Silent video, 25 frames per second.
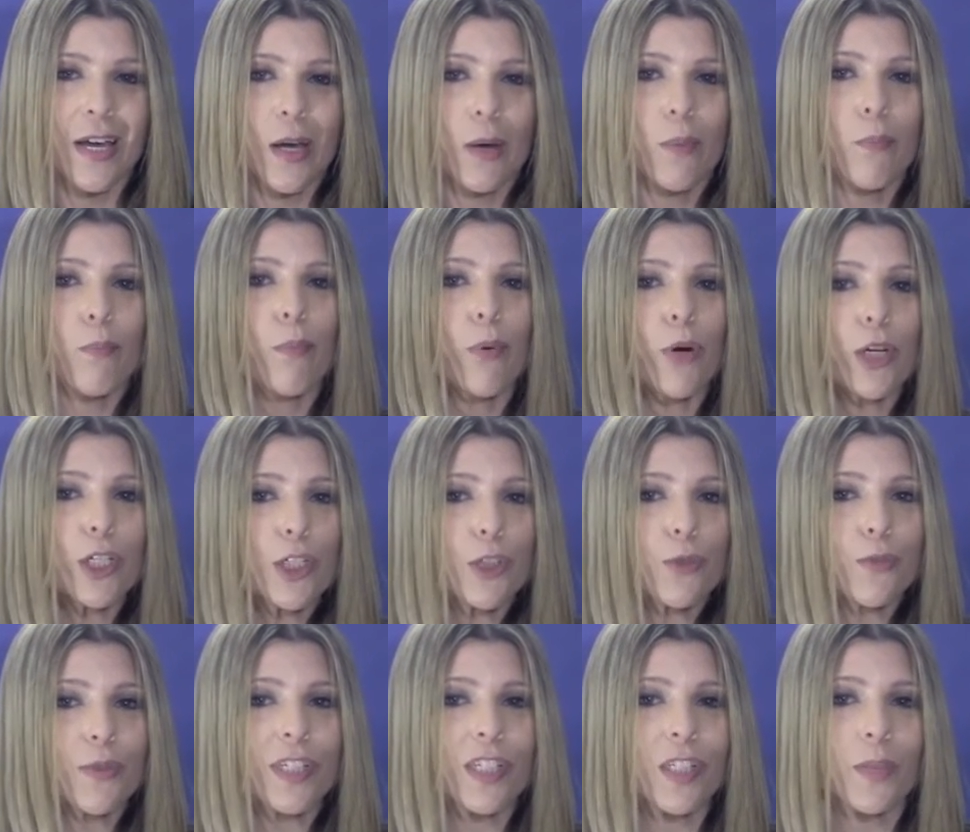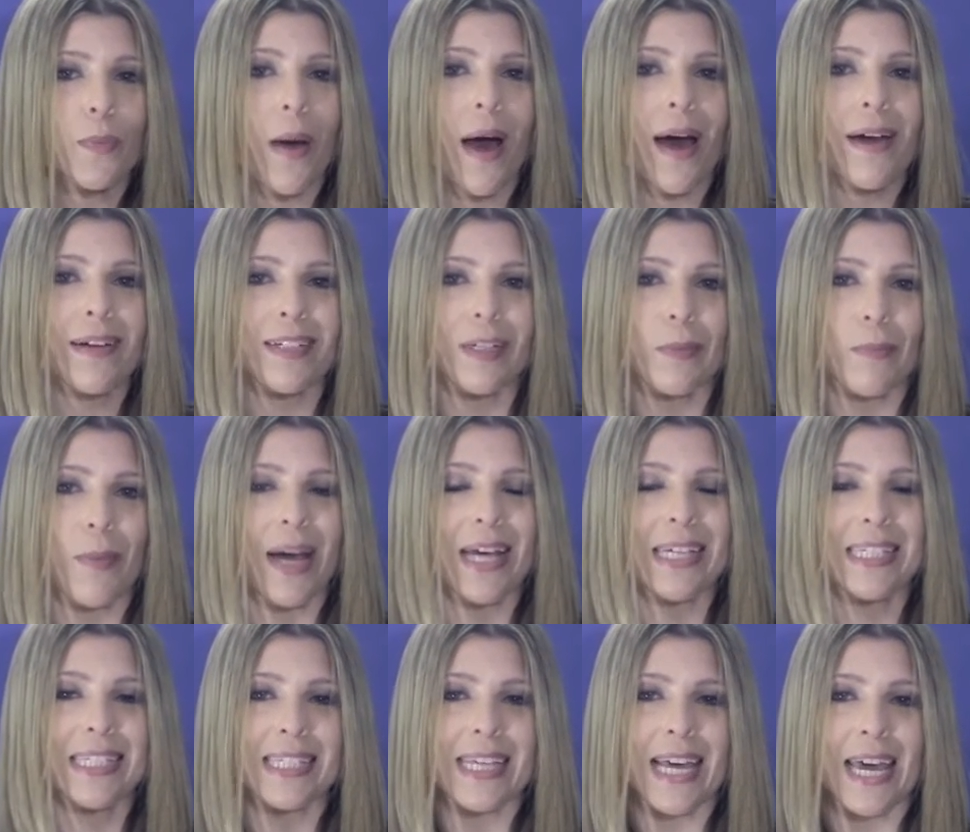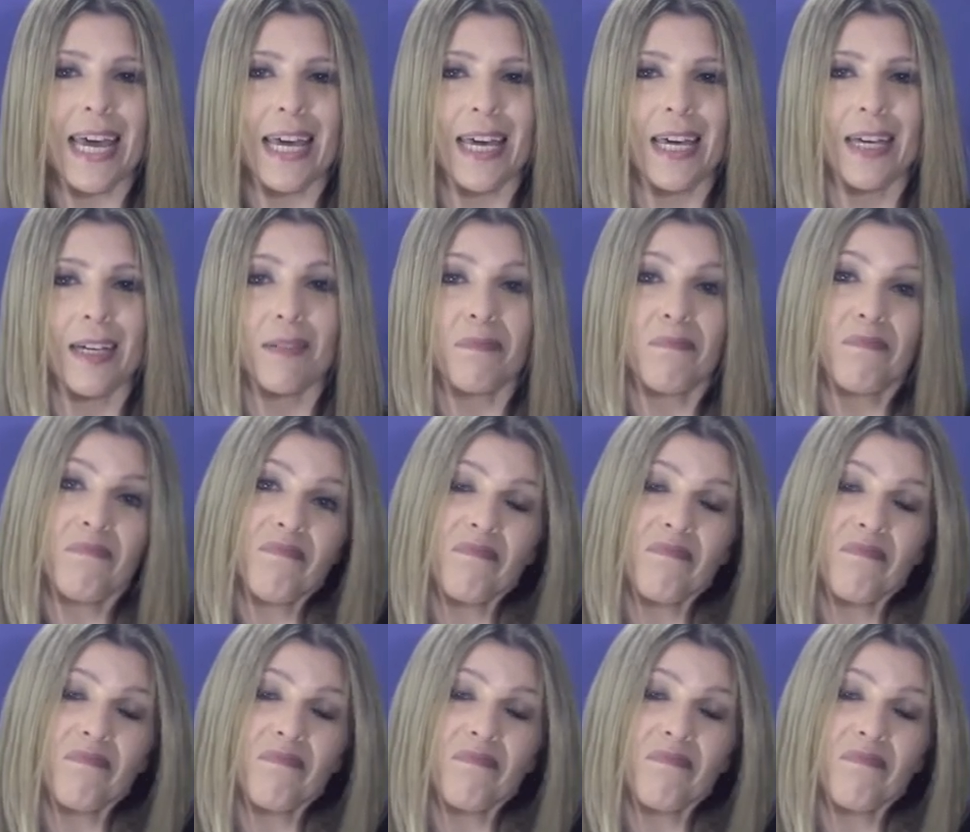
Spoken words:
Bush responded by saying,